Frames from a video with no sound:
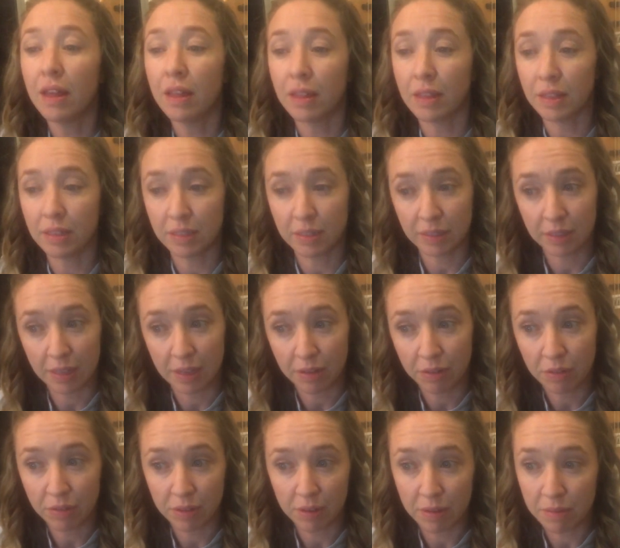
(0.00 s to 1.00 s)
the
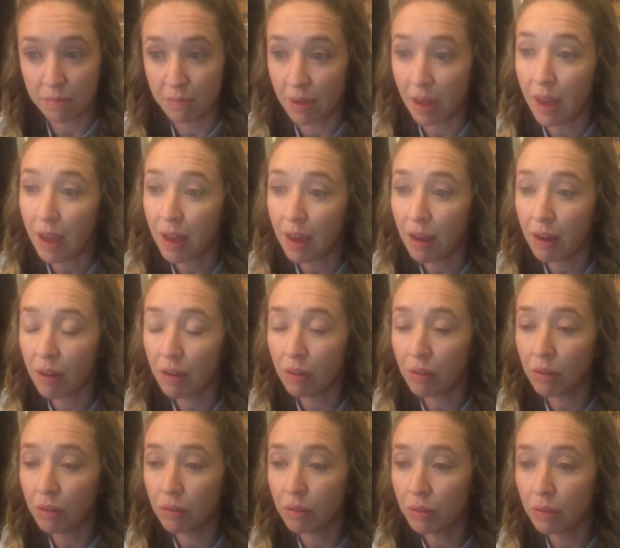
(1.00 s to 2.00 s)
sun'll come
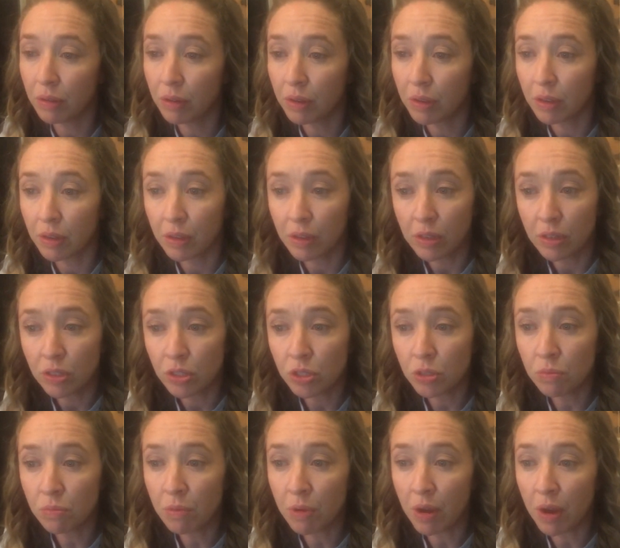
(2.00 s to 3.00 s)
out
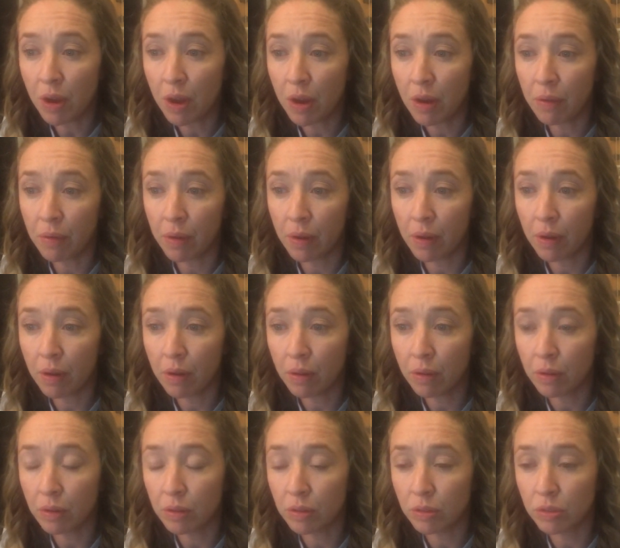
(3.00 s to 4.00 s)

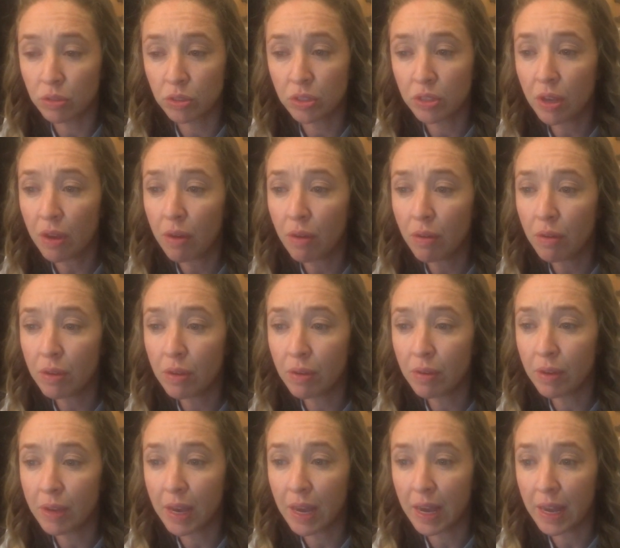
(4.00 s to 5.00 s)
tomorrow, so you
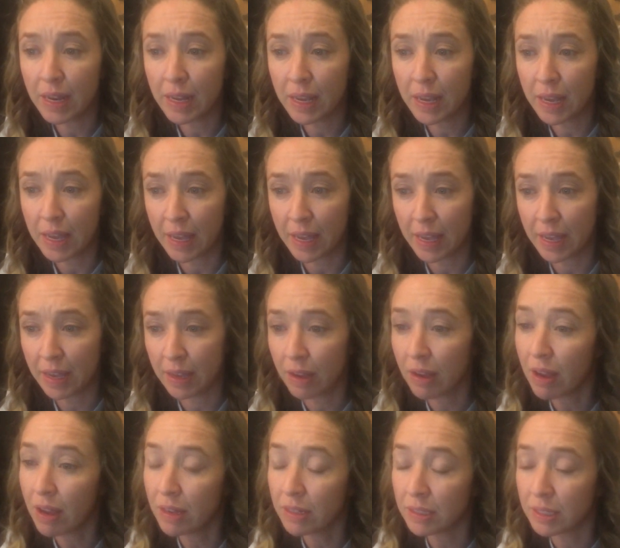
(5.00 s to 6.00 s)
gotta hang
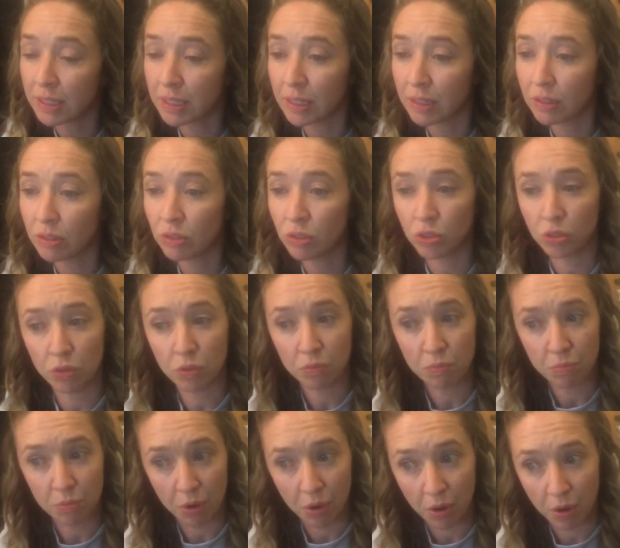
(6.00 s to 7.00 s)
on till
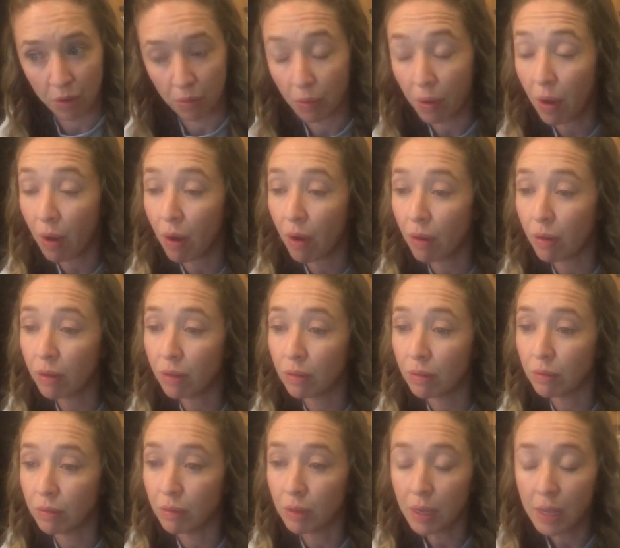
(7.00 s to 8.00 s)

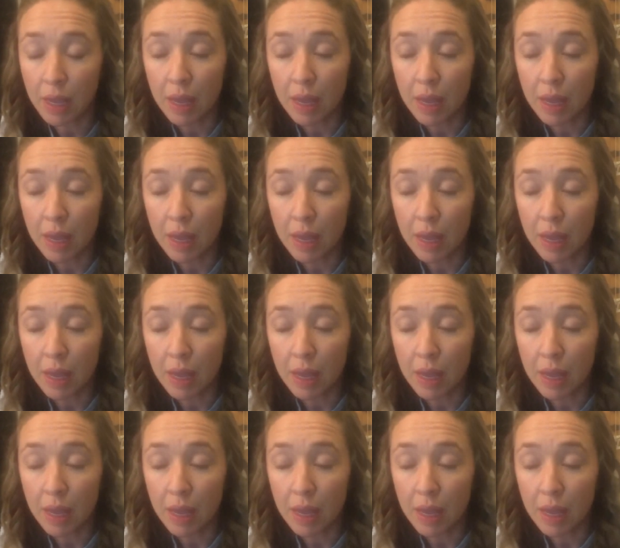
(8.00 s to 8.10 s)
tomorrow,